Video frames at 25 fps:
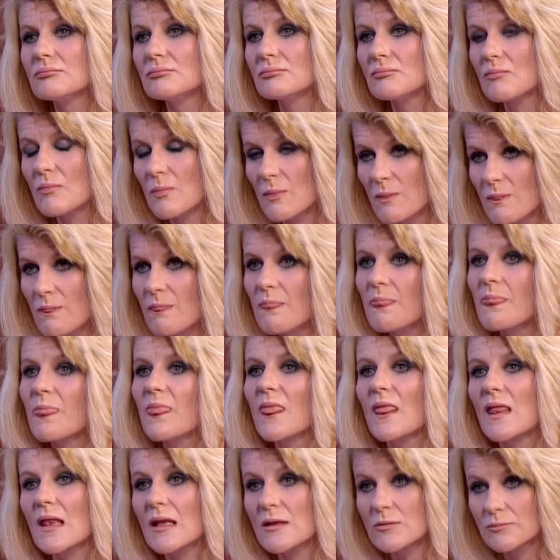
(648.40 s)
implants, which I
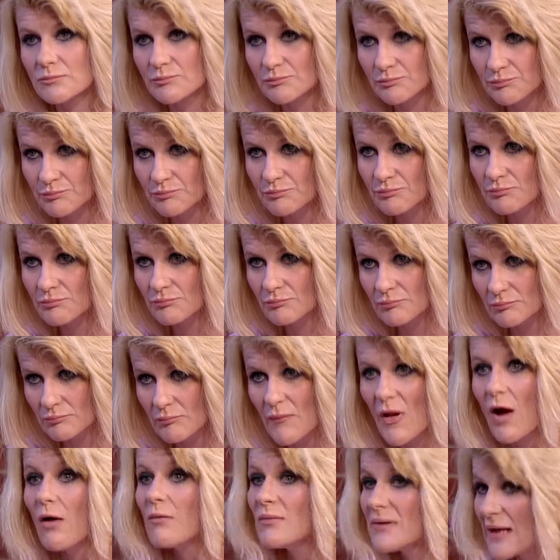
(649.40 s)
know don't work for
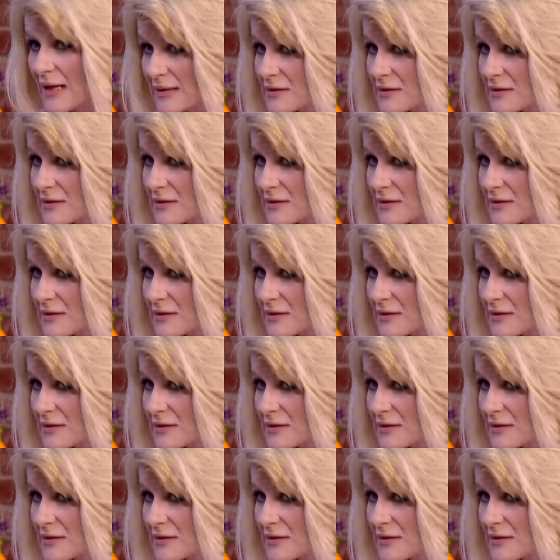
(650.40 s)
everyone, oh, but yes,